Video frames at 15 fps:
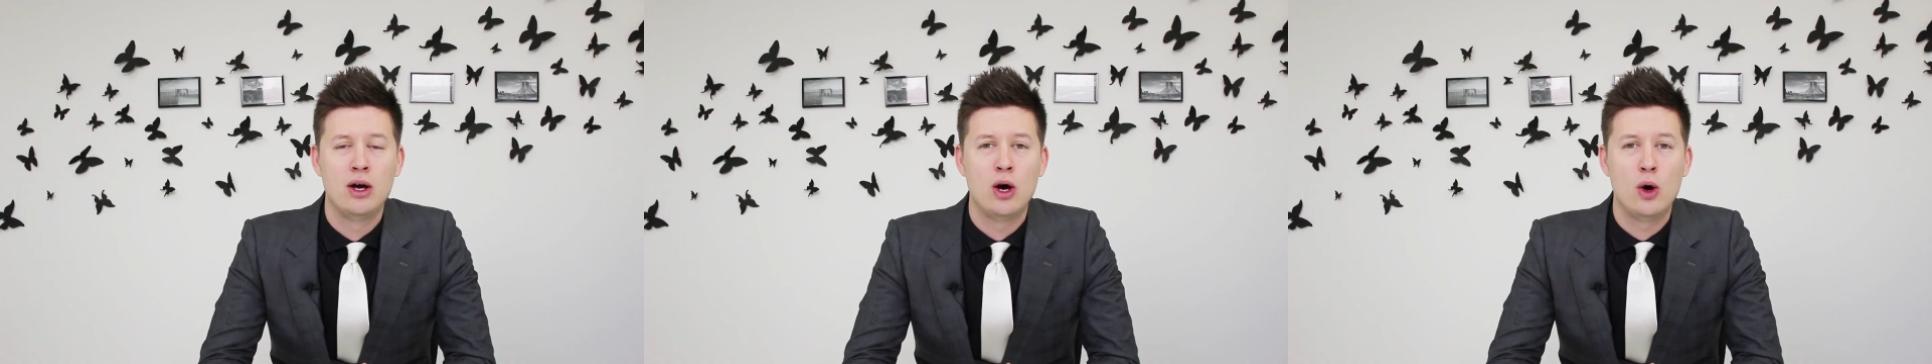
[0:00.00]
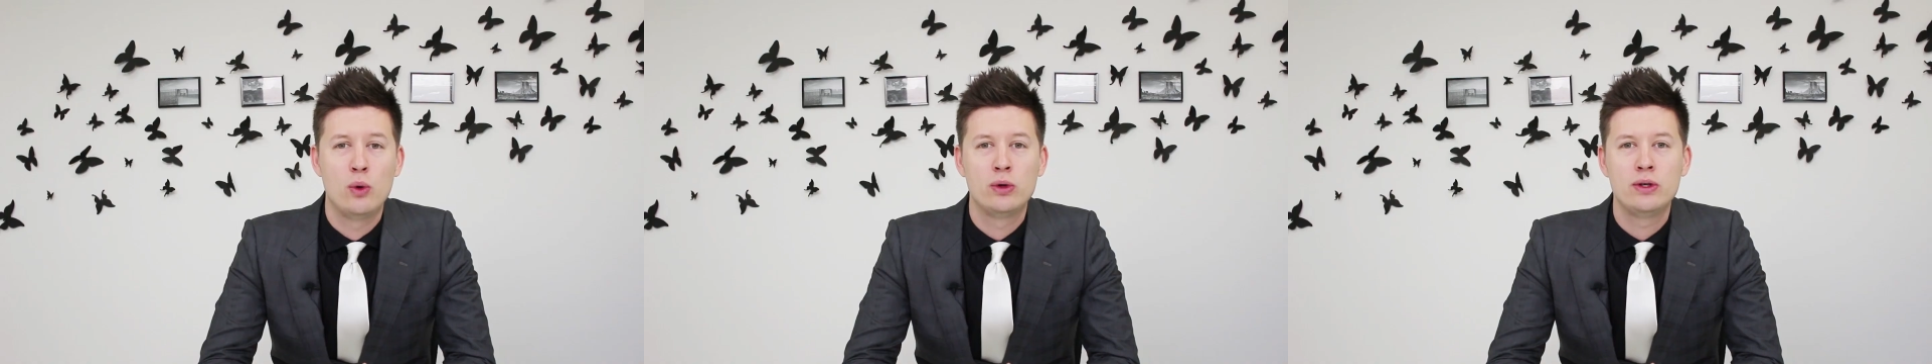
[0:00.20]

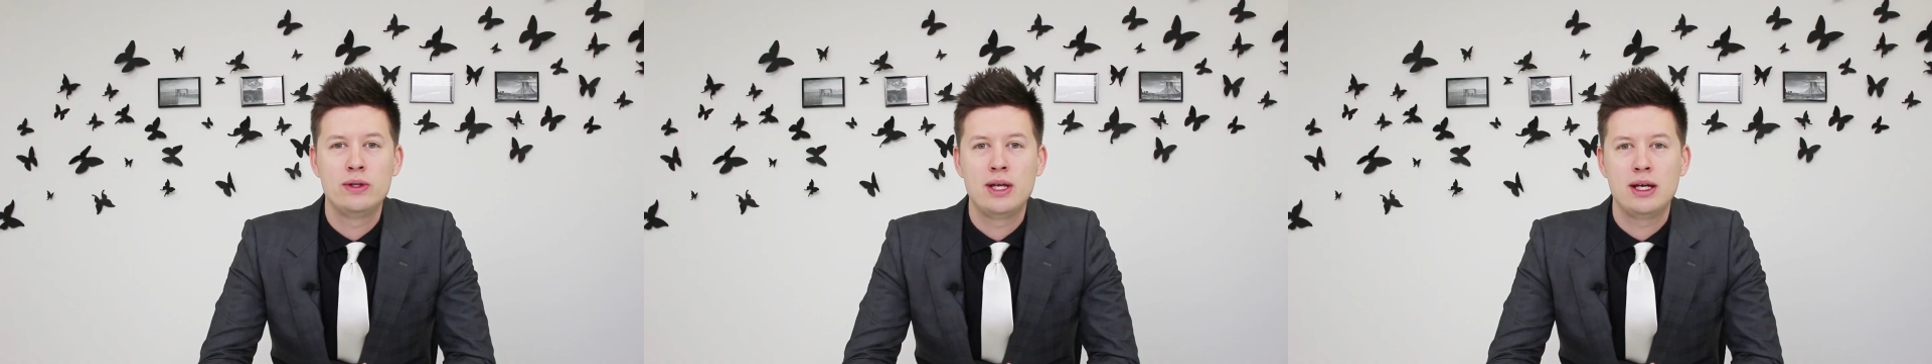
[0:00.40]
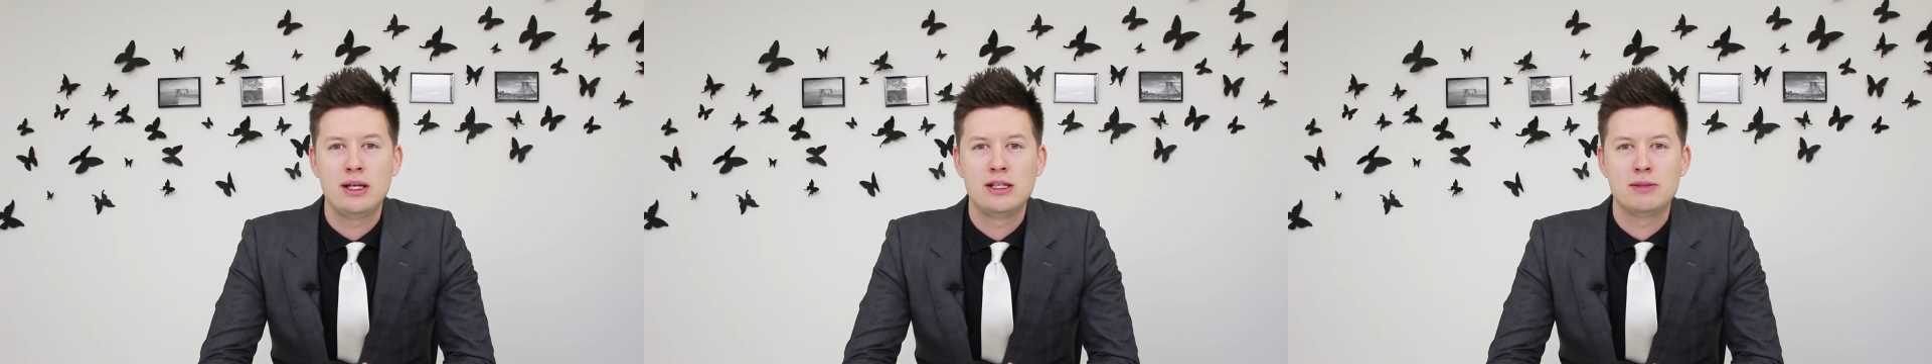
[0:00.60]
A world
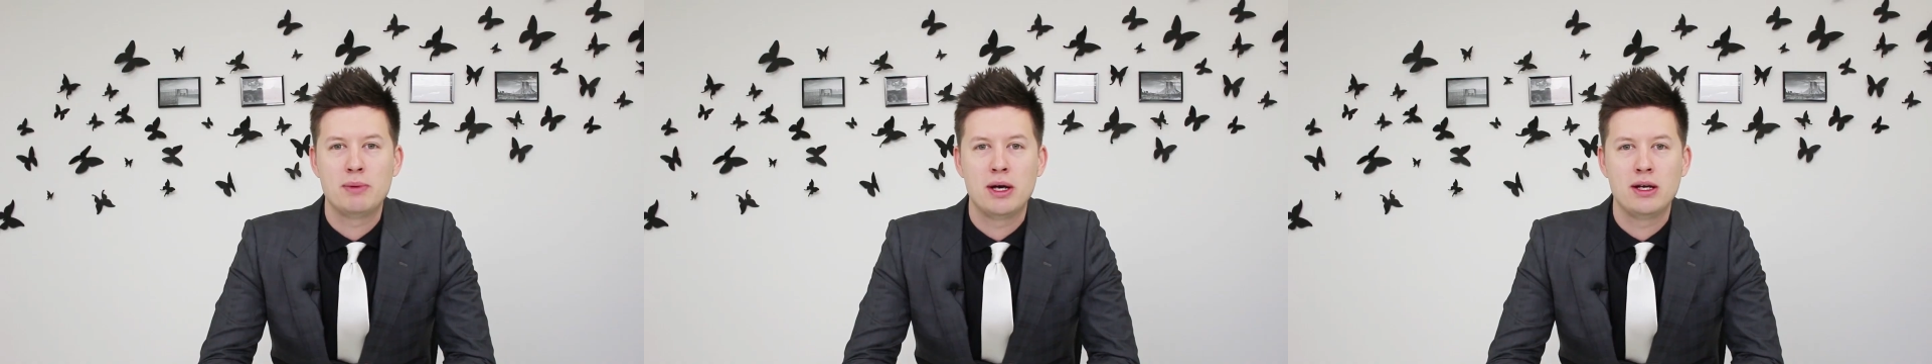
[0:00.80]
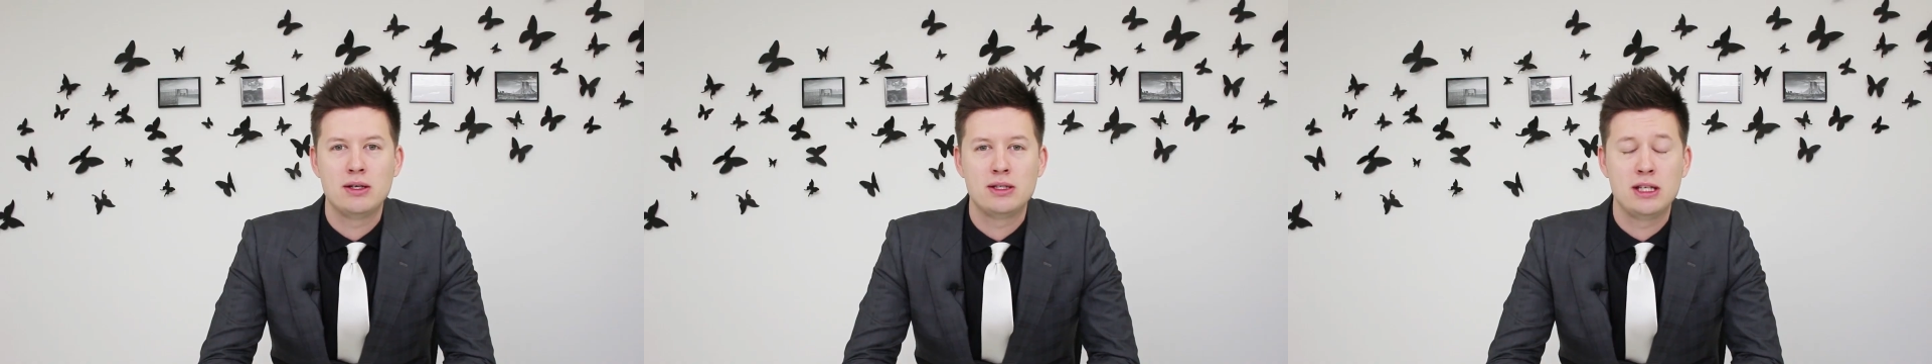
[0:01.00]
that
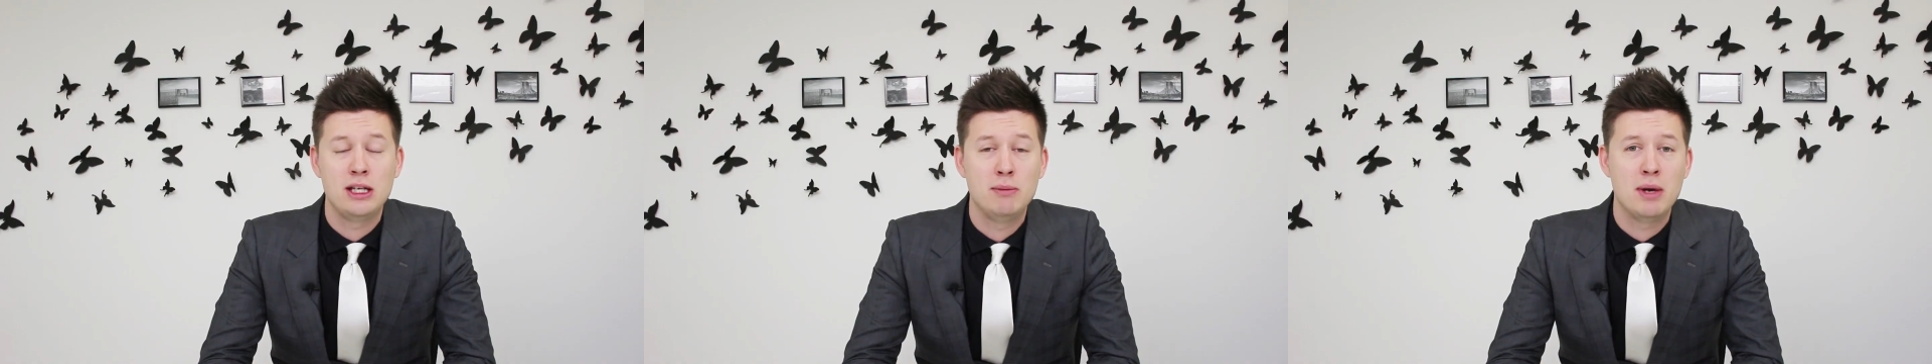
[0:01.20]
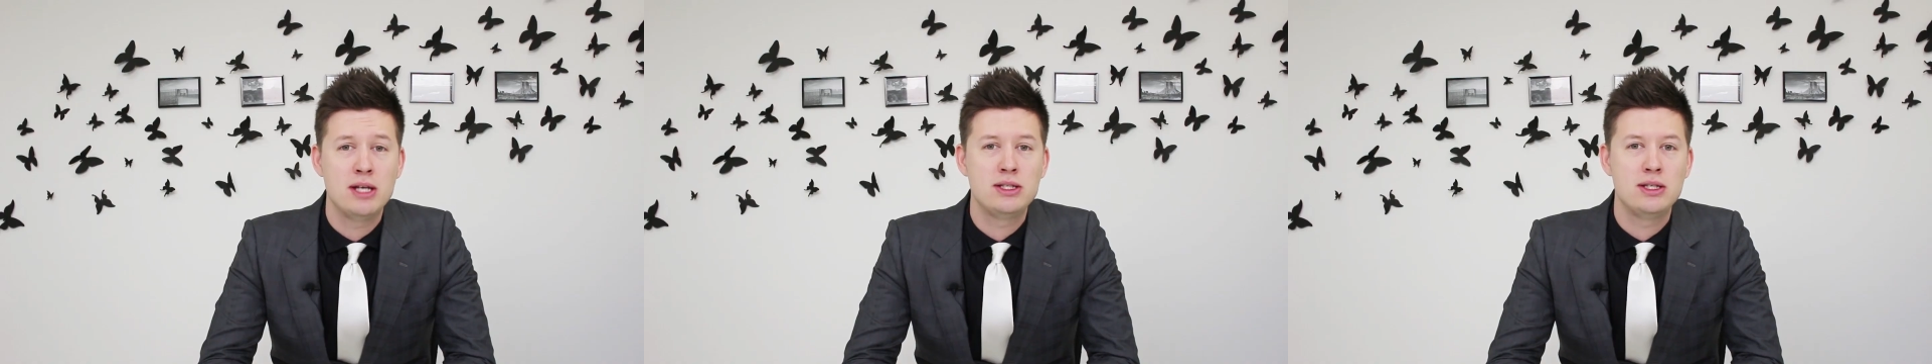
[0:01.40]
inspires
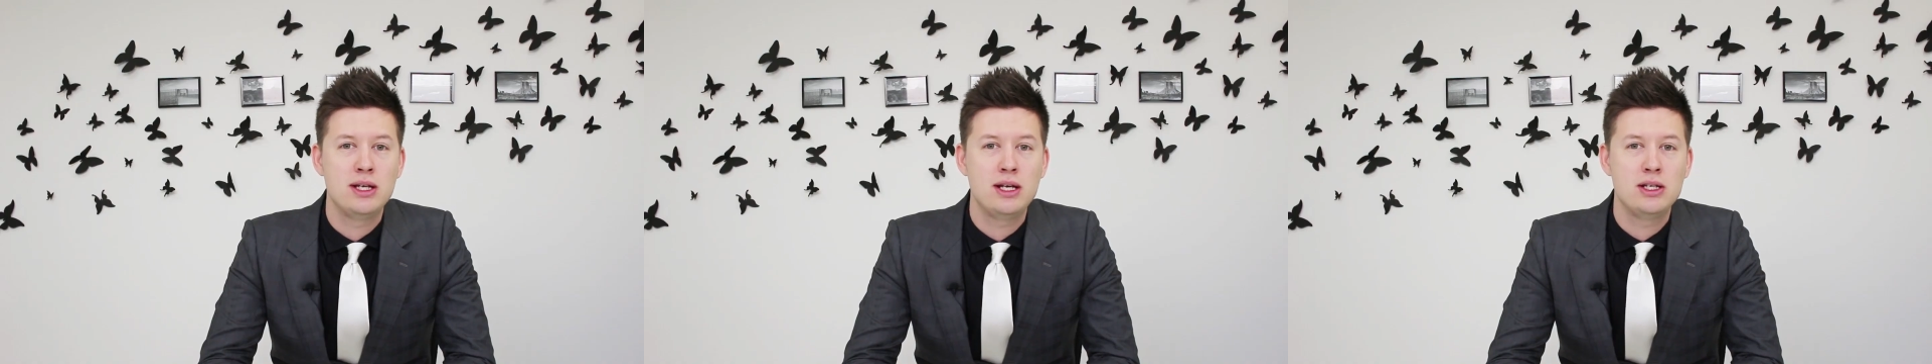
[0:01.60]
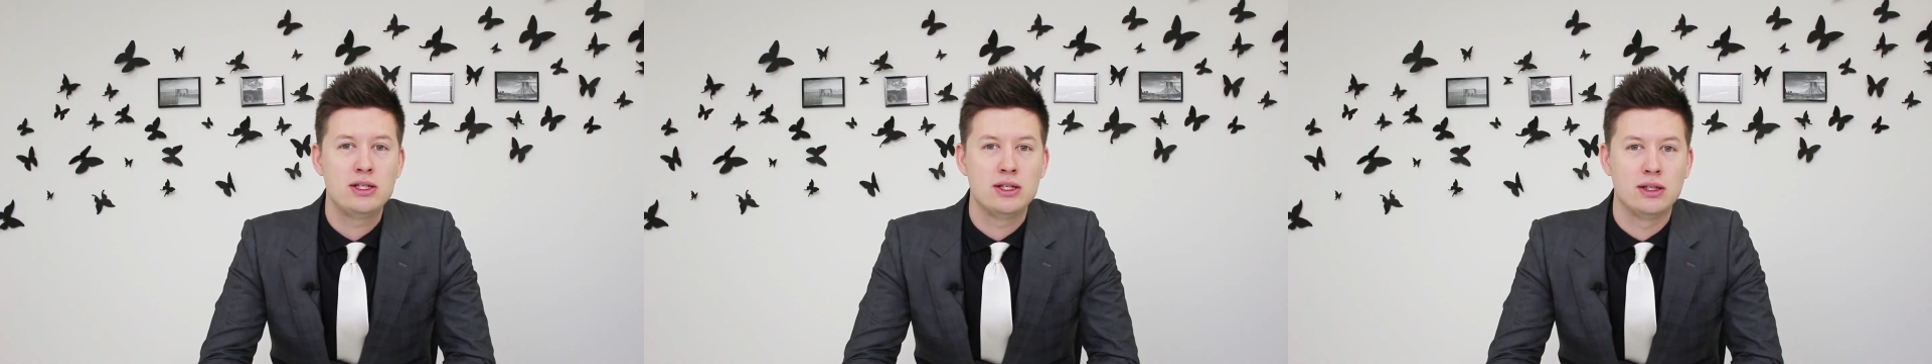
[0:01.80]

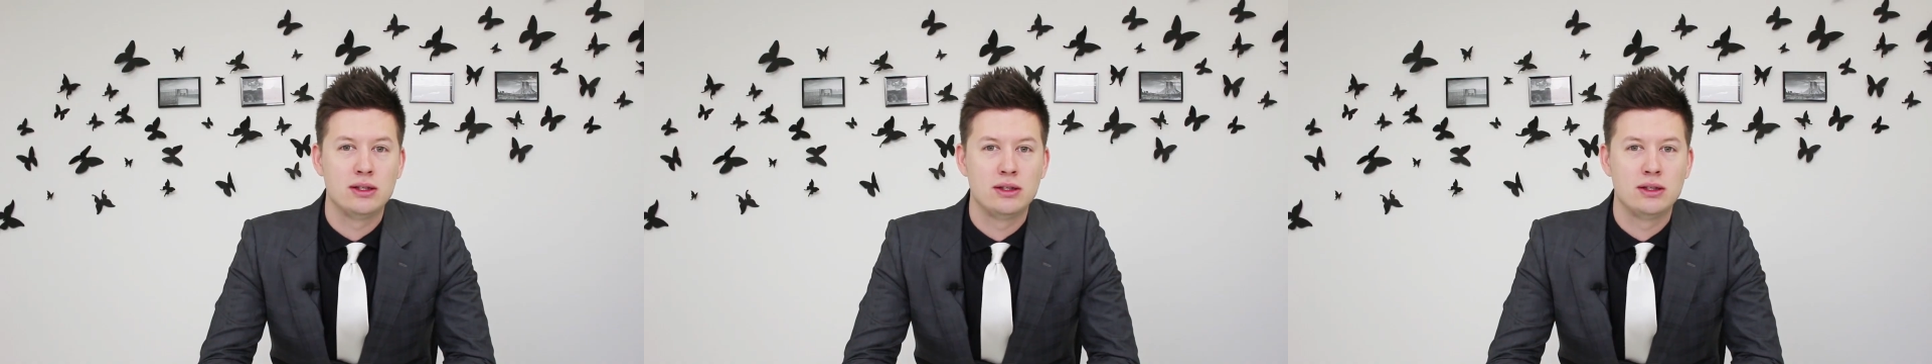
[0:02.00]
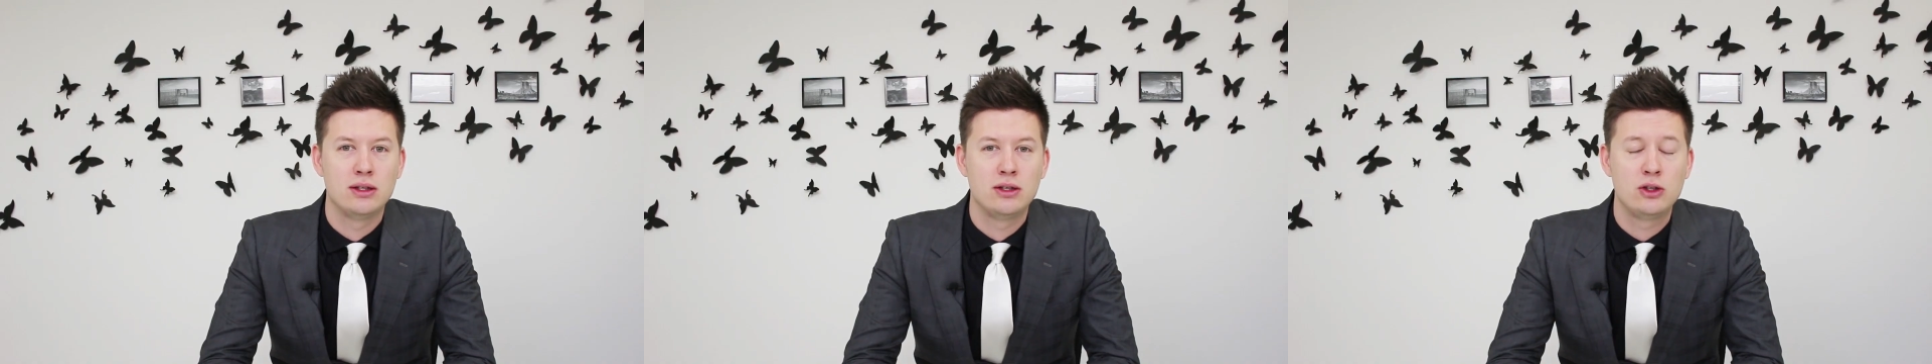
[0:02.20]
imagination,